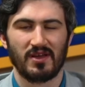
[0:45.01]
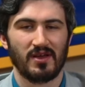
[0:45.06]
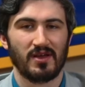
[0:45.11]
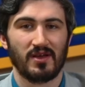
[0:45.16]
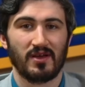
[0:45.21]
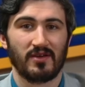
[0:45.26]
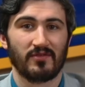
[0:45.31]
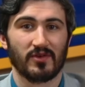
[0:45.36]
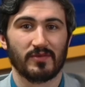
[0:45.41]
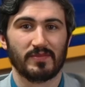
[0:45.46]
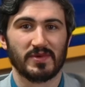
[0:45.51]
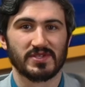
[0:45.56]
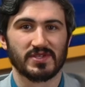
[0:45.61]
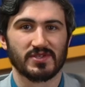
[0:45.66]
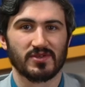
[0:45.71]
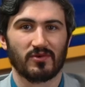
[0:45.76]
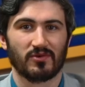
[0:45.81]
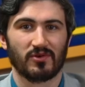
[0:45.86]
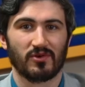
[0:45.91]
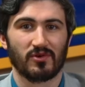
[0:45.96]
If you're a business
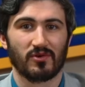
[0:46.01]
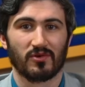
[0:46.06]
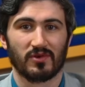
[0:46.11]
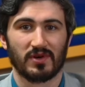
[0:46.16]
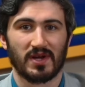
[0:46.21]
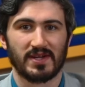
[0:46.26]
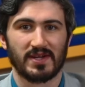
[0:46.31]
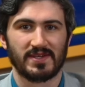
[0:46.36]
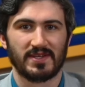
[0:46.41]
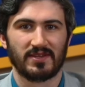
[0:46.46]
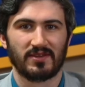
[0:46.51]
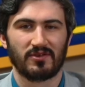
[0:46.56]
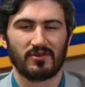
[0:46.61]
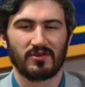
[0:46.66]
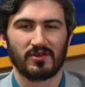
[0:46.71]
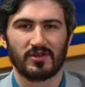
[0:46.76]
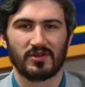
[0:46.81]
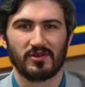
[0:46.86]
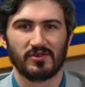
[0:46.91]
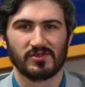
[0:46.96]
owner or an IT leader,
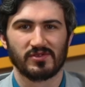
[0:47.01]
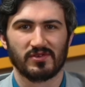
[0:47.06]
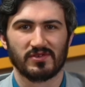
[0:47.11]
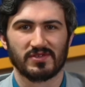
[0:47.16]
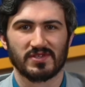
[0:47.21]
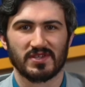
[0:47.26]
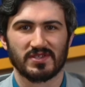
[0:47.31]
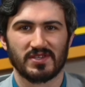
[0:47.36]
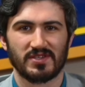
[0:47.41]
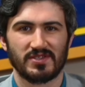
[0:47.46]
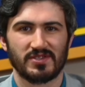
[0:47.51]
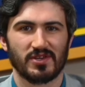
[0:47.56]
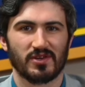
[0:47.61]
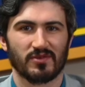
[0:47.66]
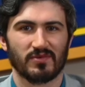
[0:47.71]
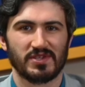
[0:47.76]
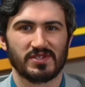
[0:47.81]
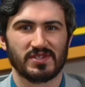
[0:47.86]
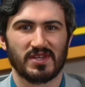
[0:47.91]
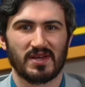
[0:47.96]
you need a little assistance, you can
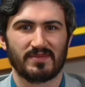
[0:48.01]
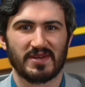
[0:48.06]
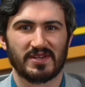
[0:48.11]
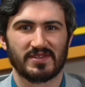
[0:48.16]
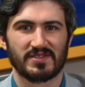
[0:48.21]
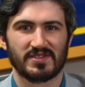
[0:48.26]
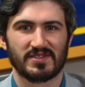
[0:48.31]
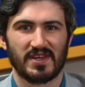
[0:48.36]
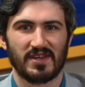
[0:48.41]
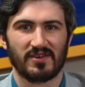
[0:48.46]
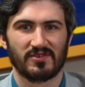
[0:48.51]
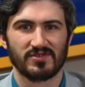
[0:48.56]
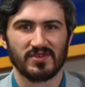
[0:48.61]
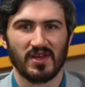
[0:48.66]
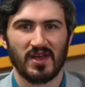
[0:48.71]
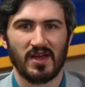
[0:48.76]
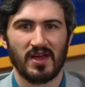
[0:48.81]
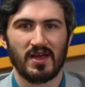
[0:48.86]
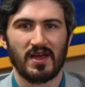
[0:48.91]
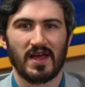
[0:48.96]
reach them at
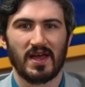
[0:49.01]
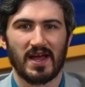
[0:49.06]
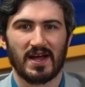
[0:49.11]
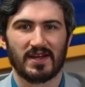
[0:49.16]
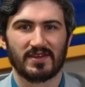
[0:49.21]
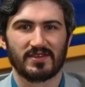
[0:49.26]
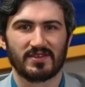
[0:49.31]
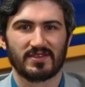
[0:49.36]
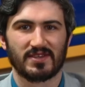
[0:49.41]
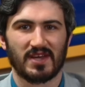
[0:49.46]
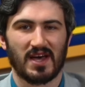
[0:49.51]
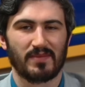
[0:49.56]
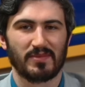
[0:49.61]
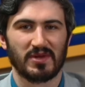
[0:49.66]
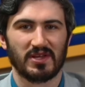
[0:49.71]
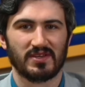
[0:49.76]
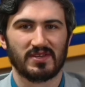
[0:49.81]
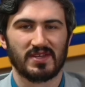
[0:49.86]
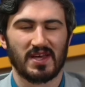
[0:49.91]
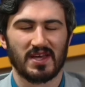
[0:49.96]

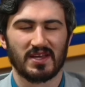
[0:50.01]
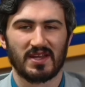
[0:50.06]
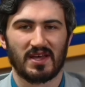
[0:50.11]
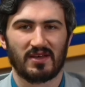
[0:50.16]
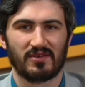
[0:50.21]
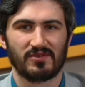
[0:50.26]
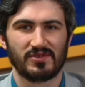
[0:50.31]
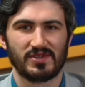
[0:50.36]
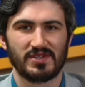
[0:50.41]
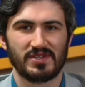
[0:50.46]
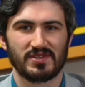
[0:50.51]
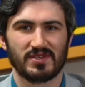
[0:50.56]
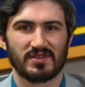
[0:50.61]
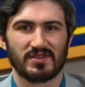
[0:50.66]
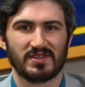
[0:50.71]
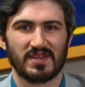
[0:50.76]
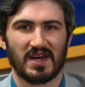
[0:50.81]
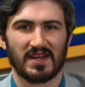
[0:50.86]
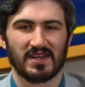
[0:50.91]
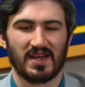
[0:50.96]

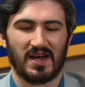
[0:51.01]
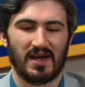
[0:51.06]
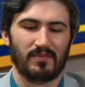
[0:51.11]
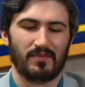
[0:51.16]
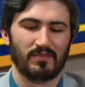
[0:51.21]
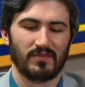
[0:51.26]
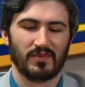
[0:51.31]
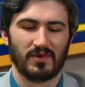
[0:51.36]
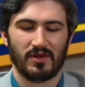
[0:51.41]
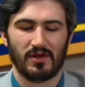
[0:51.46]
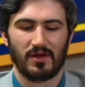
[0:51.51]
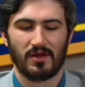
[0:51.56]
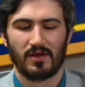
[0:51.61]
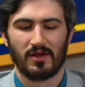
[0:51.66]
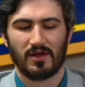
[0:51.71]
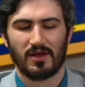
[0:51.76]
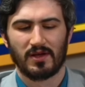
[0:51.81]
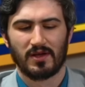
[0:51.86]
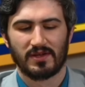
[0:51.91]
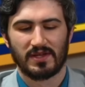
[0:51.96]
sales@toppingtechnologies.com.
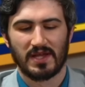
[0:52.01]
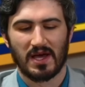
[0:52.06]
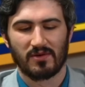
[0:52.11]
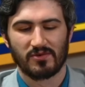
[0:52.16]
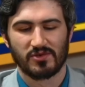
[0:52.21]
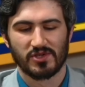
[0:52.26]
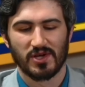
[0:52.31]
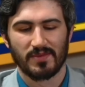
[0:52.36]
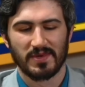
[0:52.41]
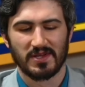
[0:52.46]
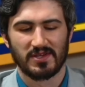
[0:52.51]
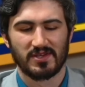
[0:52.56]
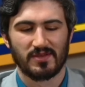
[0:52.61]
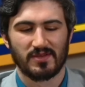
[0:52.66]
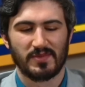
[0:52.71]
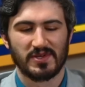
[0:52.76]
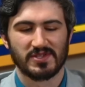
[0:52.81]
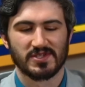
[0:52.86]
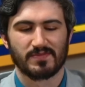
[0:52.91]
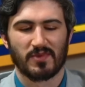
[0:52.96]
Now, jumping into the
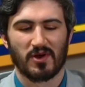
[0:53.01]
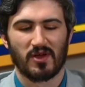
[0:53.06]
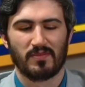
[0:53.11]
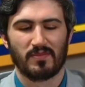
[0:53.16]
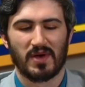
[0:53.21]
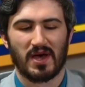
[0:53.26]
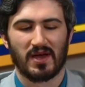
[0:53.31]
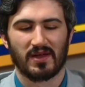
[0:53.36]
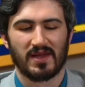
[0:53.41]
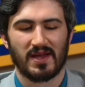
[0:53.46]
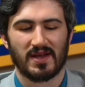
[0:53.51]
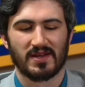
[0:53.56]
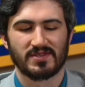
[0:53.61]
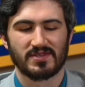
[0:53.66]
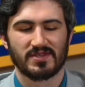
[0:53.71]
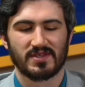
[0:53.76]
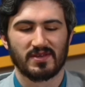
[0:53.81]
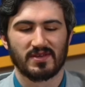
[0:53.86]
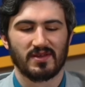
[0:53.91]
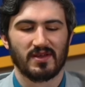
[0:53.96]
business part of the podcast,
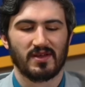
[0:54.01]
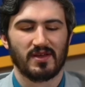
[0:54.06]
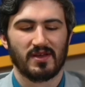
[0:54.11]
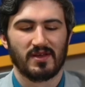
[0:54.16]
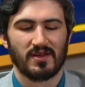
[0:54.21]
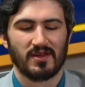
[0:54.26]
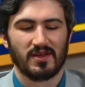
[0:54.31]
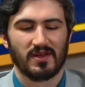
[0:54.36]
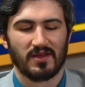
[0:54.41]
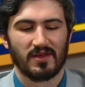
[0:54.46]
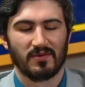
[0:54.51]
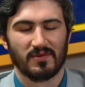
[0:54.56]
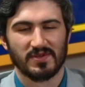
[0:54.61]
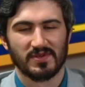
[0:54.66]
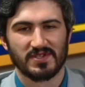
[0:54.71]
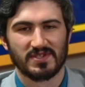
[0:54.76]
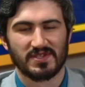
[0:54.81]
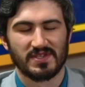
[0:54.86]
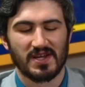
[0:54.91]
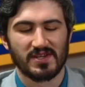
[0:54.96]
it
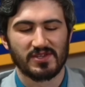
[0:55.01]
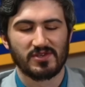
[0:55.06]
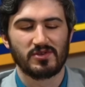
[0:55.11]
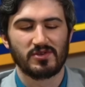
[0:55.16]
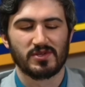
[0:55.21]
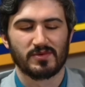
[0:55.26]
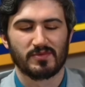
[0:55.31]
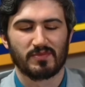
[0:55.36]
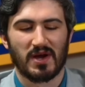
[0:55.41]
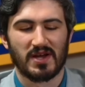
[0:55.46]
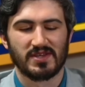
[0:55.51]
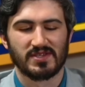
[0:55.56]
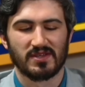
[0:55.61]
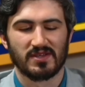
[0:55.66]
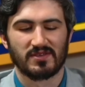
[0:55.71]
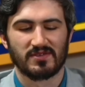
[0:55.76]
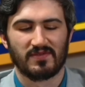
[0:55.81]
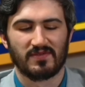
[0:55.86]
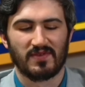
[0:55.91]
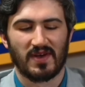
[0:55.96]
was not too surprising
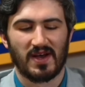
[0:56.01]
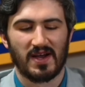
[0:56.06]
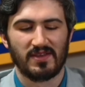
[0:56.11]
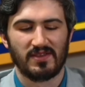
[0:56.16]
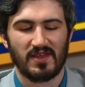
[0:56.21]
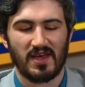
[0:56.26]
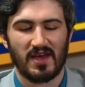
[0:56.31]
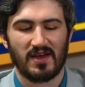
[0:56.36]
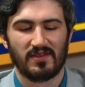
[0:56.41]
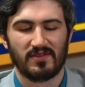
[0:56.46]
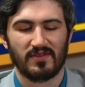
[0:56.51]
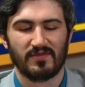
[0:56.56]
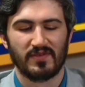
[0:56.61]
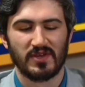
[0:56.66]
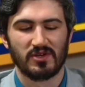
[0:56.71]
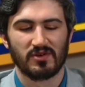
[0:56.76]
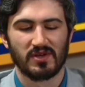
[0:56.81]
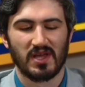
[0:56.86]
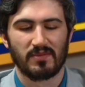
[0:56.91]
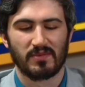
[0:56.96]
to find that the
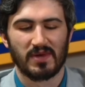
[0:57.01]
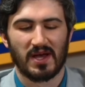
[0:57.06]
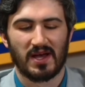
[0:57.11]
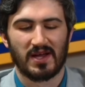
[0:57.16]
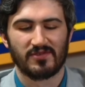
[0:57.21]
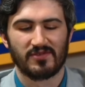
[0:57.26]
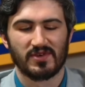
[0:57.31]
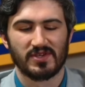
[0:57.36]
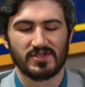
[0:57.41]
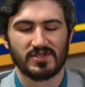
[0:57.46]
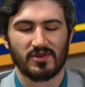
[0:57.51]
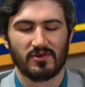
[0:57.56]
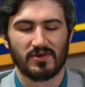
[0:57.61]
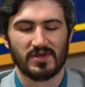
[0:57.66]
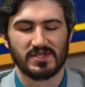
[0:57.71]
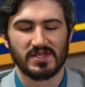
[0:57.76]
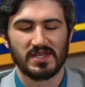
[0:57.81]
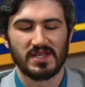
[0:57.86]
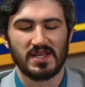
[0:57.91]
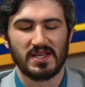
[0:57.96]
video game conference known
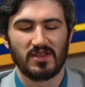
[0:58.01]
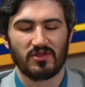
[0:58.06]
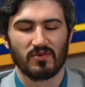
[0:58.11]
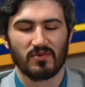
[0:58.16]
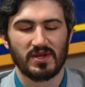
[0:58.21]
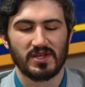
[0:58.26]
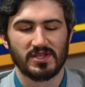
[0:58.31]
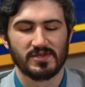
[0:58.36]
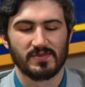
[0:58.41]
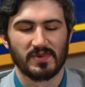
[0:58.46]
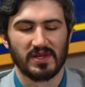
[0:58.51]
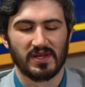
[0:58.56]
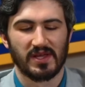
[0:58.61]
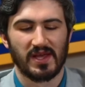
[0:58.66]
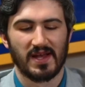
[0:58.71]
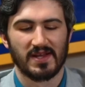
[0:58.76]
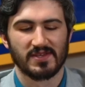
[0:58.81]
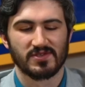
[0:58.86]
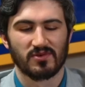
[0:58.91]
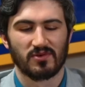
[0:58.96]
as E3 is being
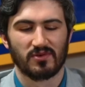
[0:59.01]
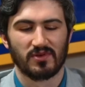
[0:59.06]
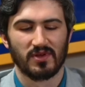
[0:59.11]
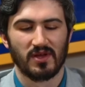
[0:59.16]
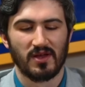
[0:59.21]
canceled.